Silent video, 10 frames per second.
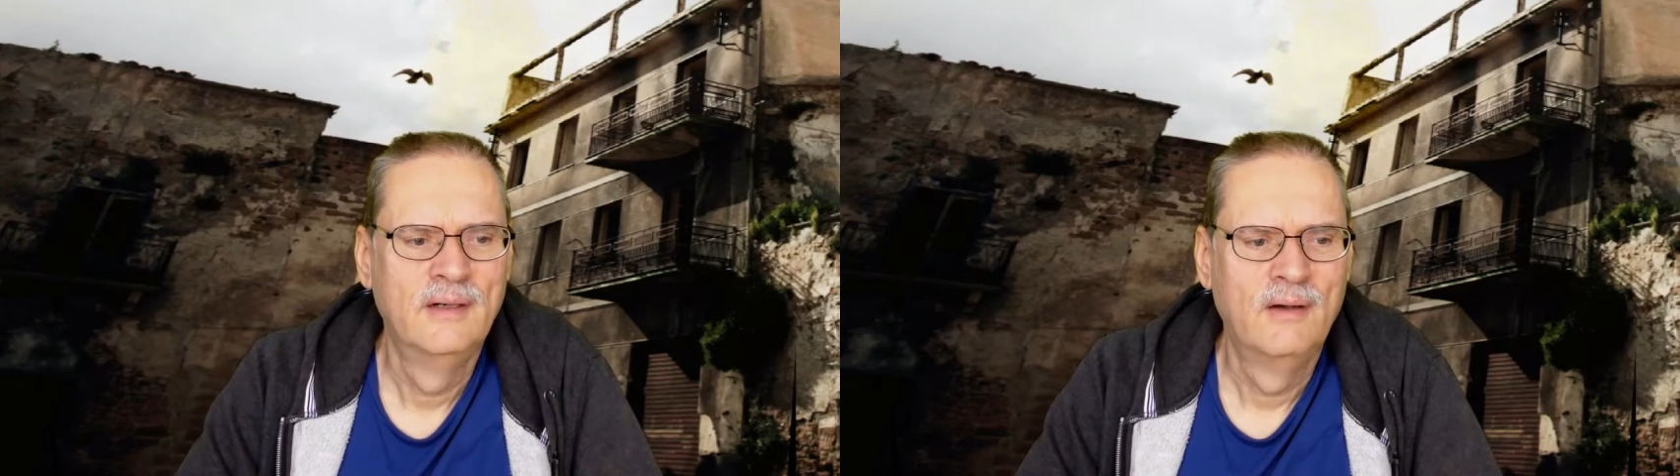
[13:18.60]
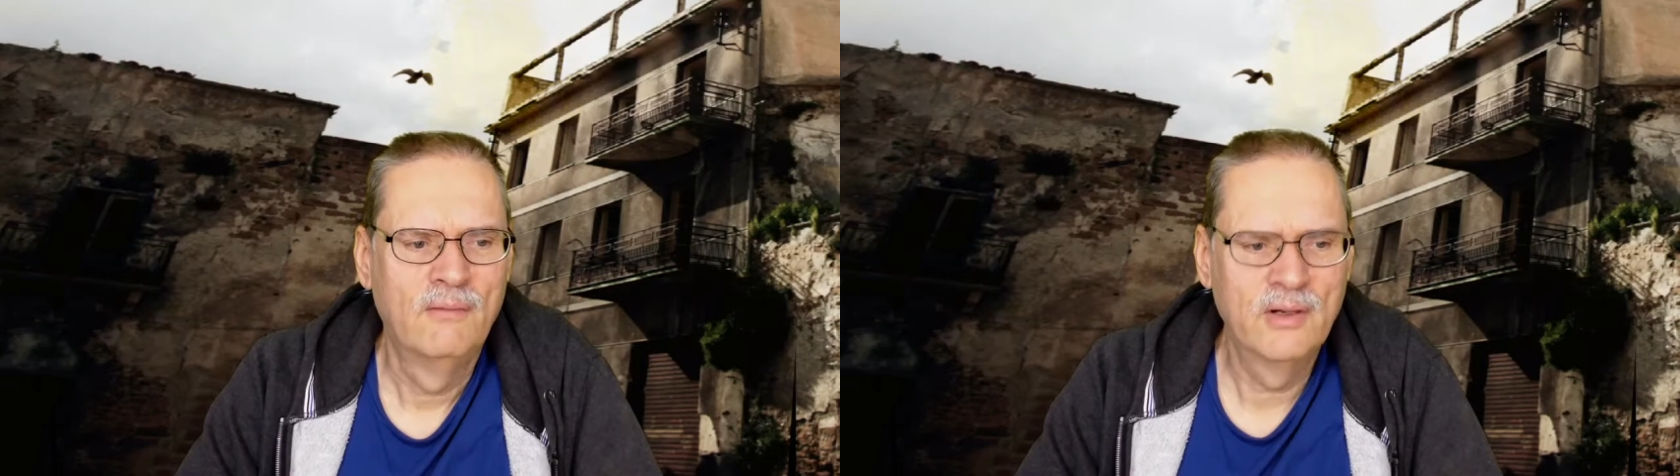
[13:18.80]

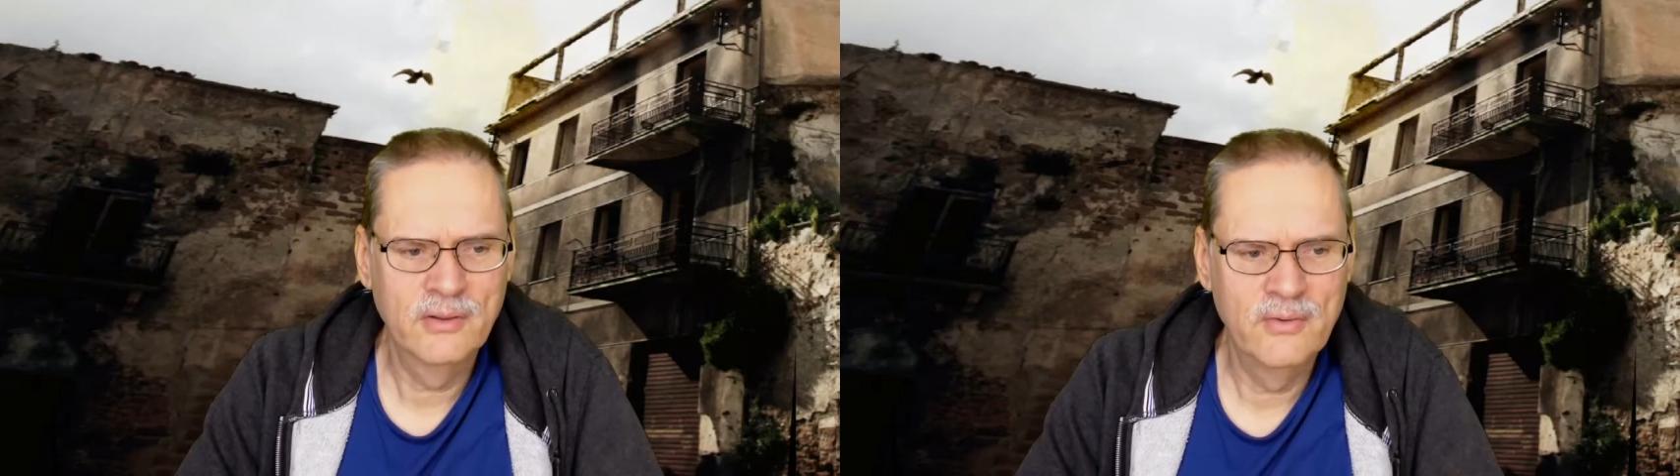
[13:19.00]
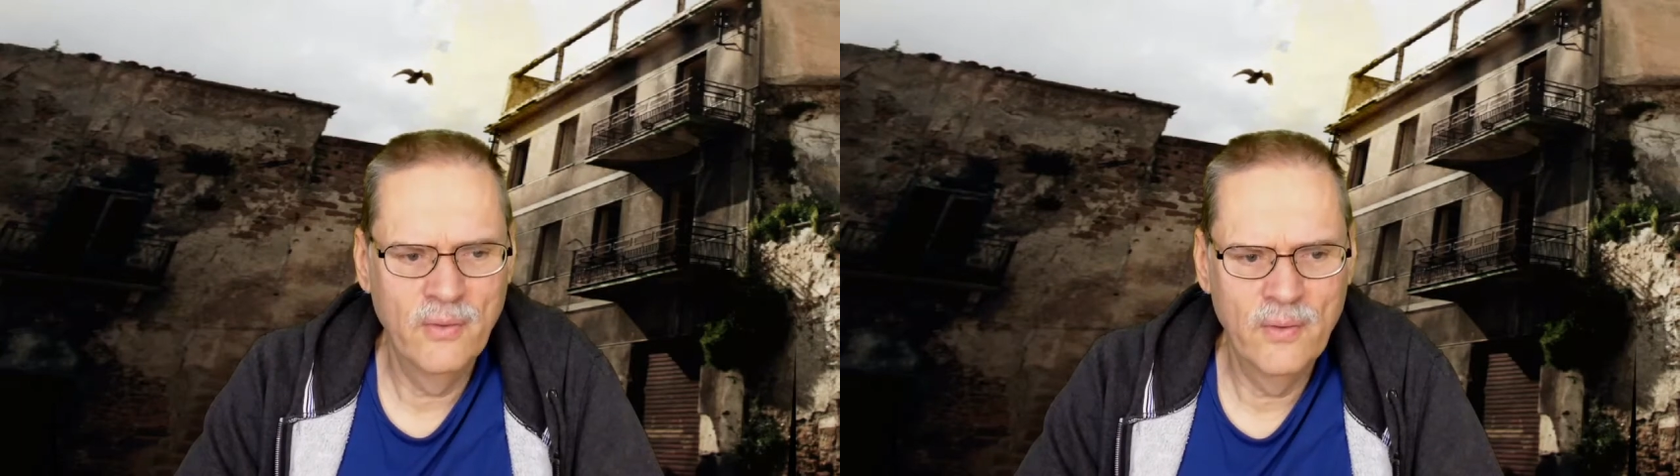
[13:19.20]
What
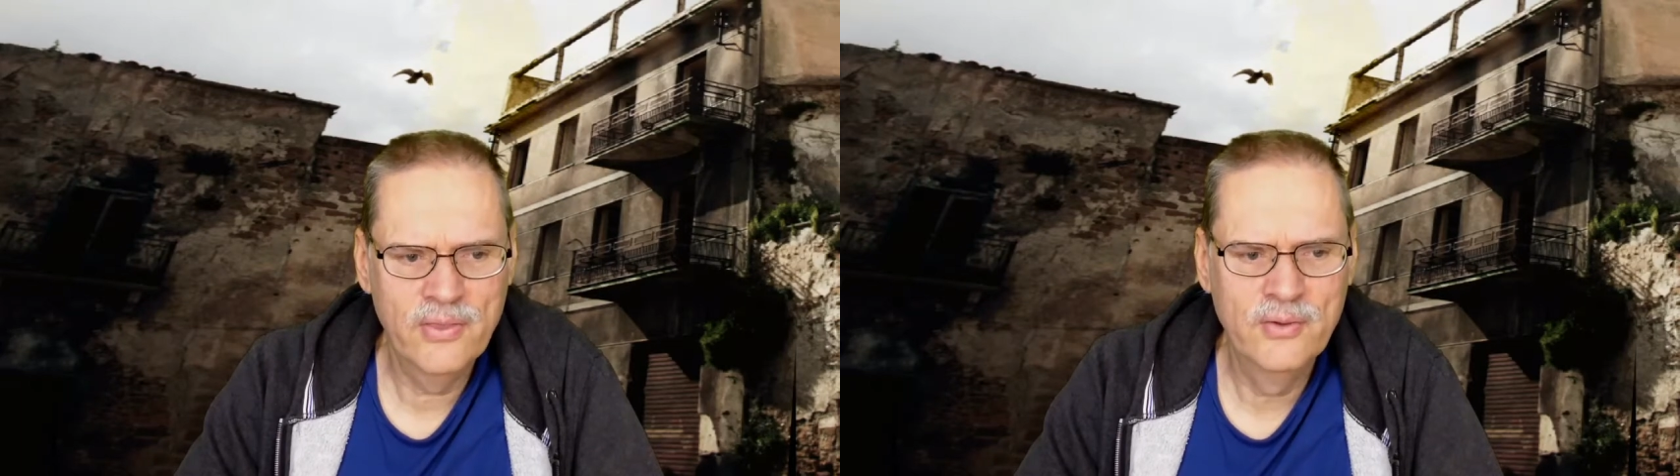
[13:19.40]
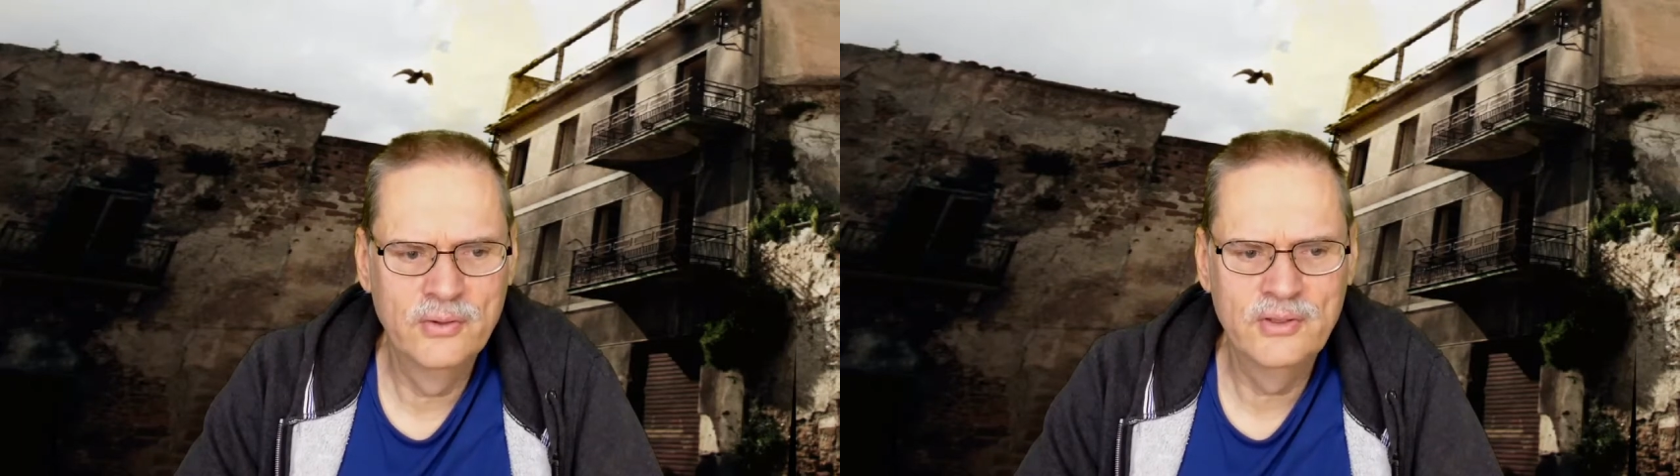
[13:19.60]
on
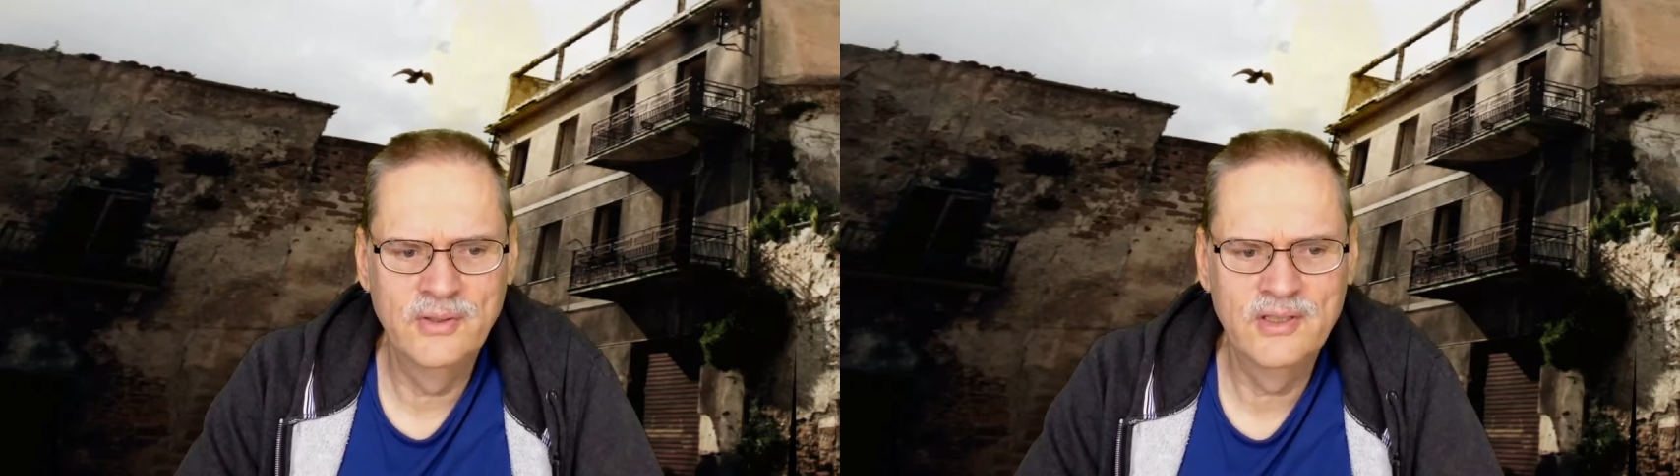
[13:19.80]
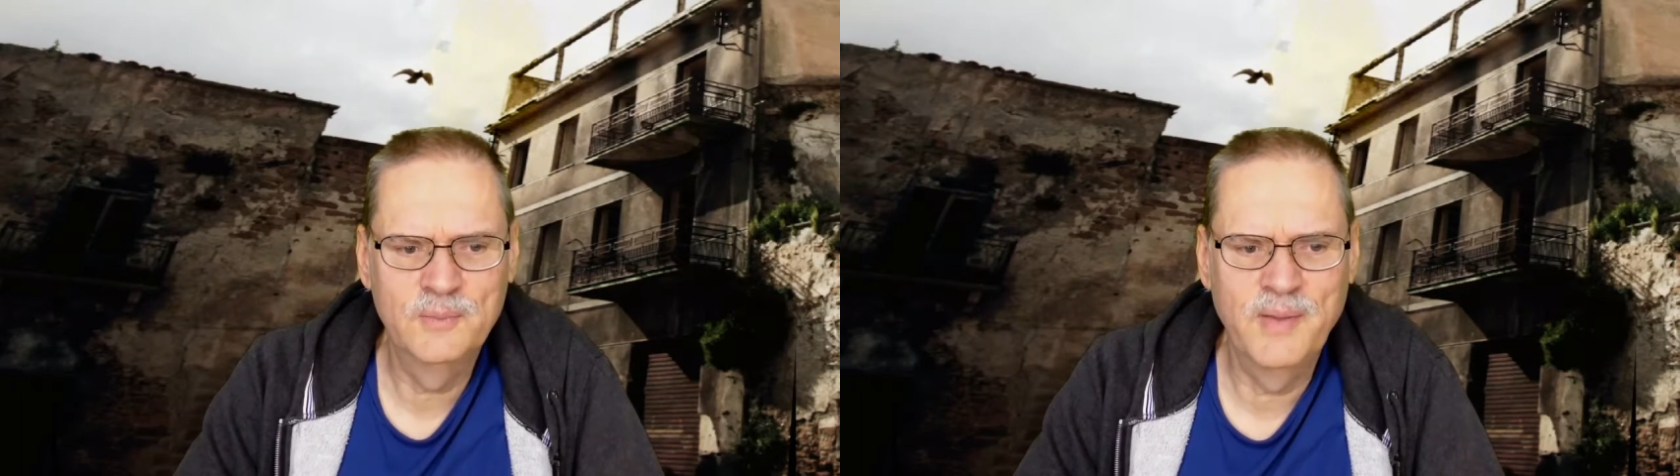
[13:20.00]
earth could you
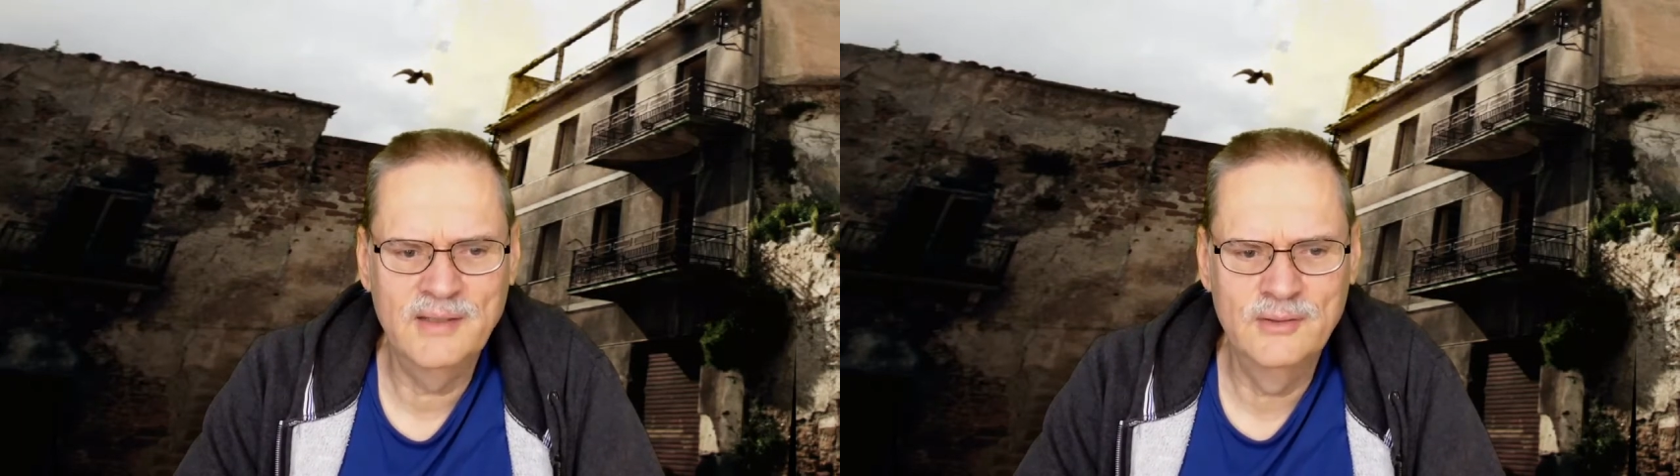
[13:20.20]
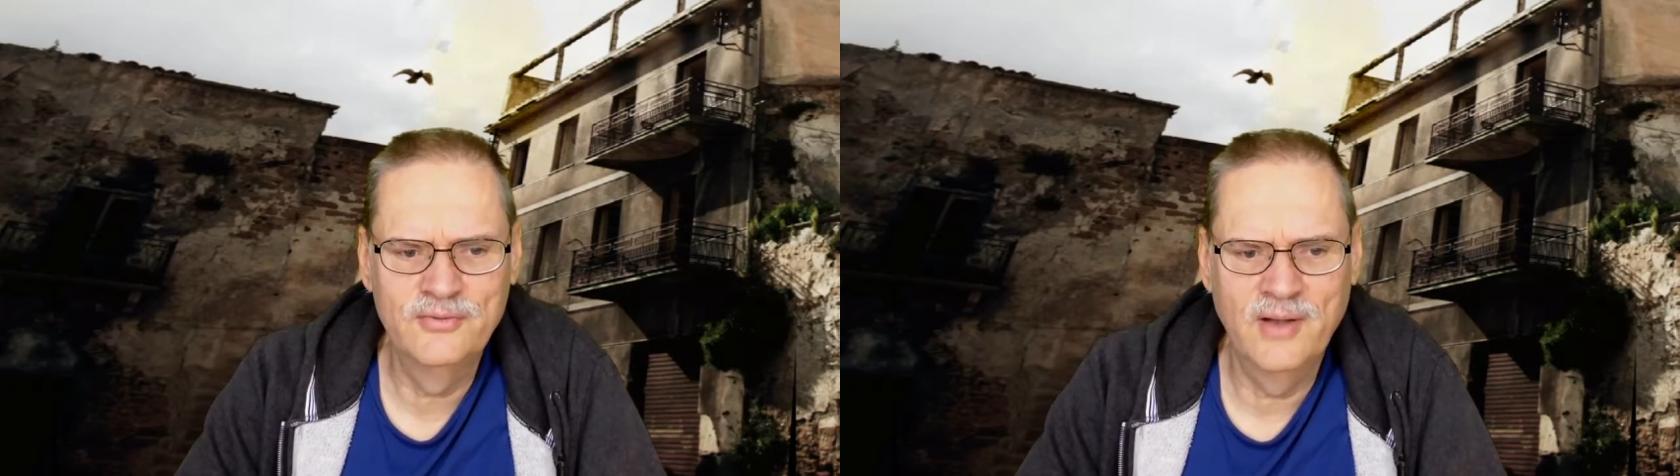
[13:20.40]

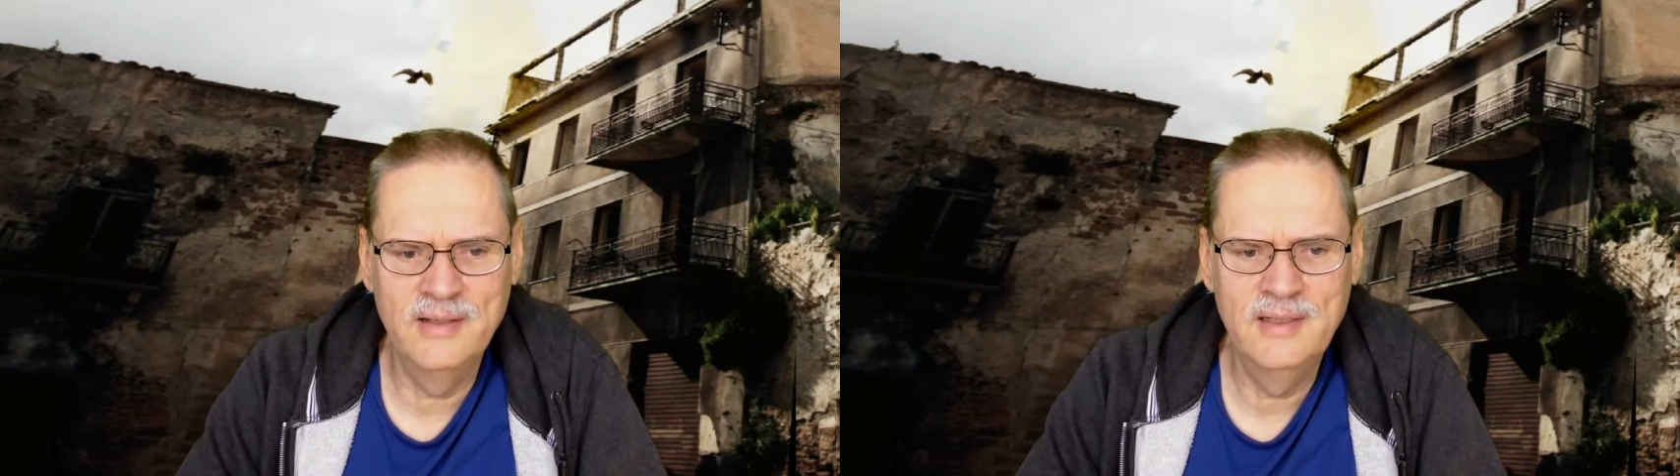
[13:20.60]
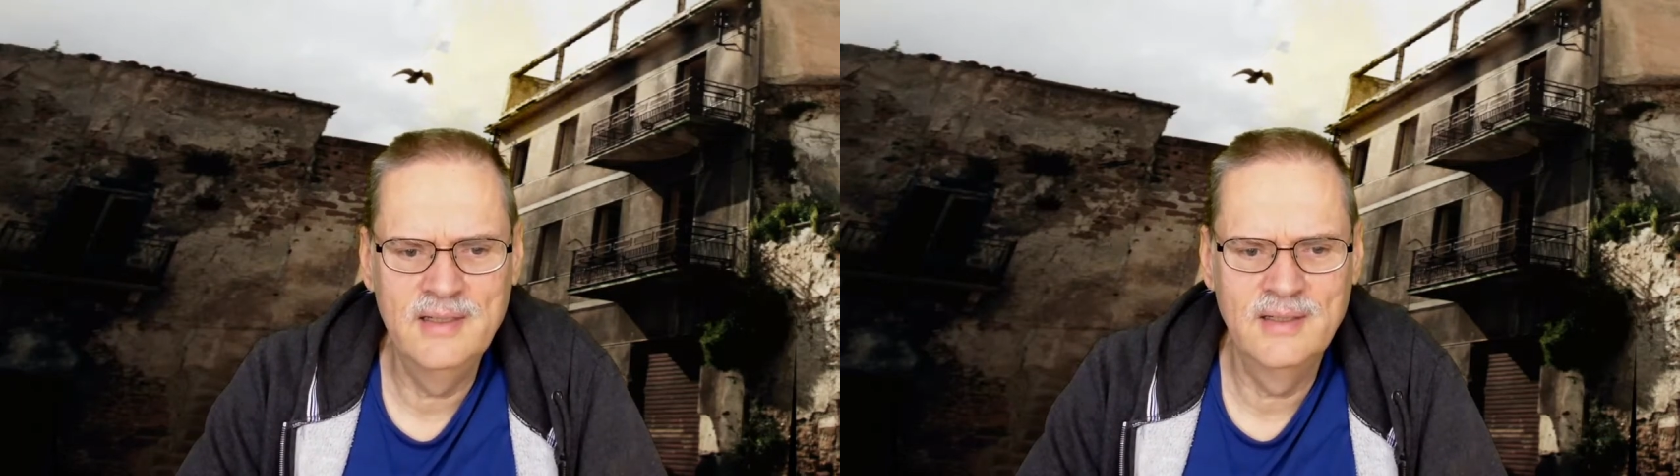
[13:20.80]
expect to
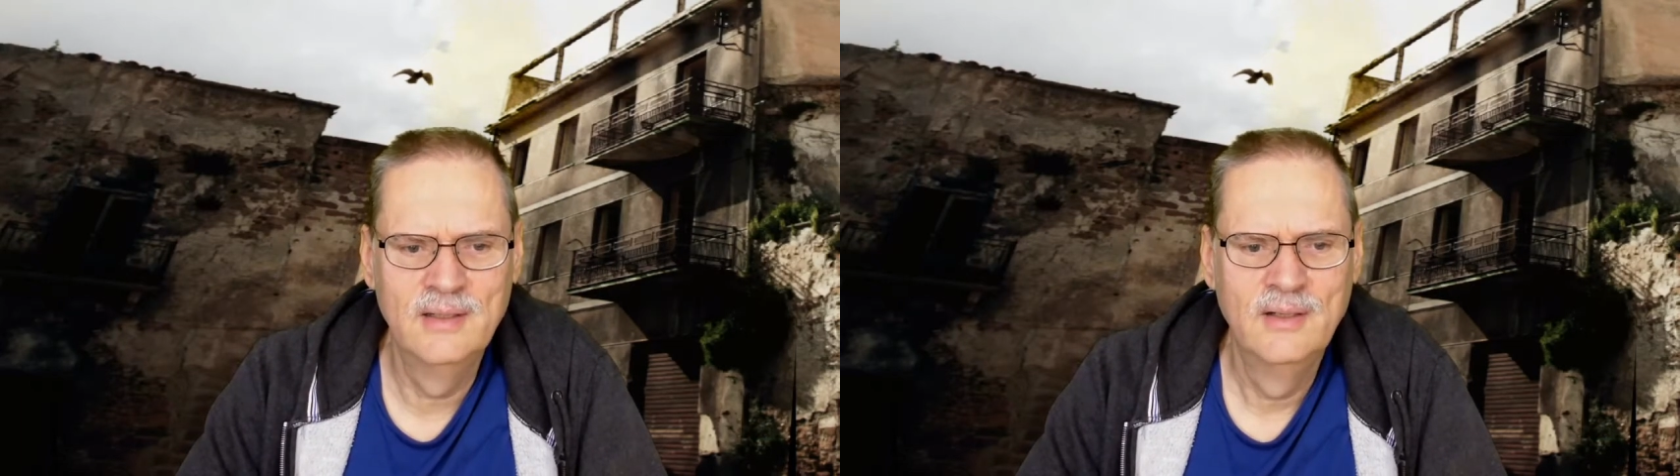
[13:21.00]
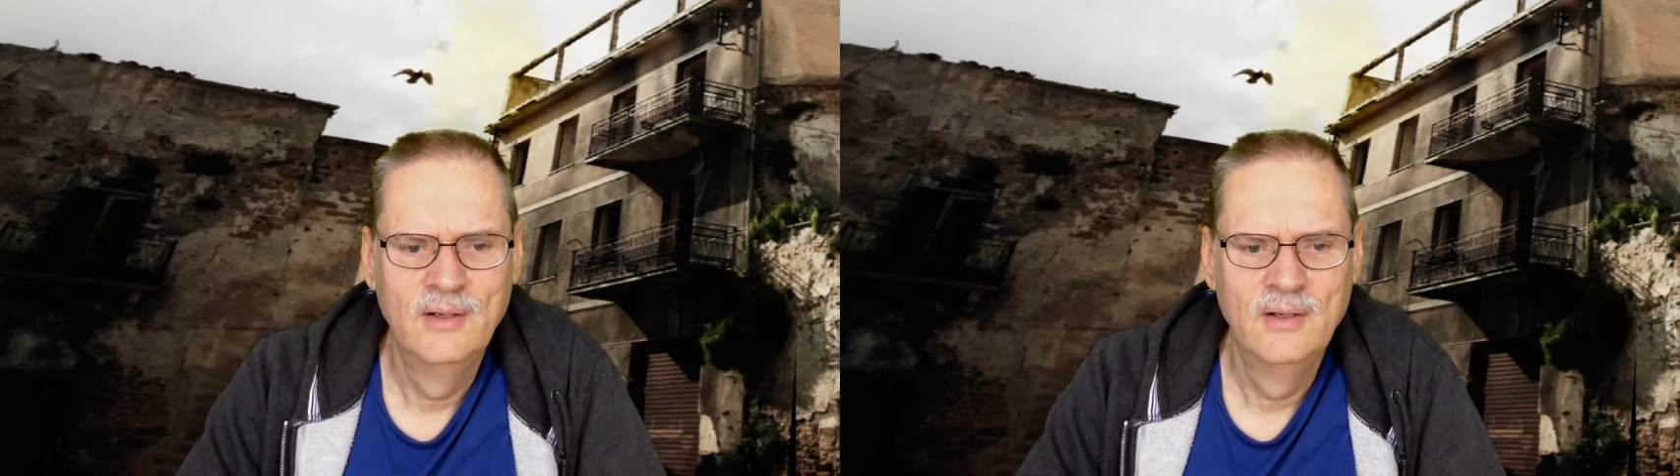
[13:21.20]
find here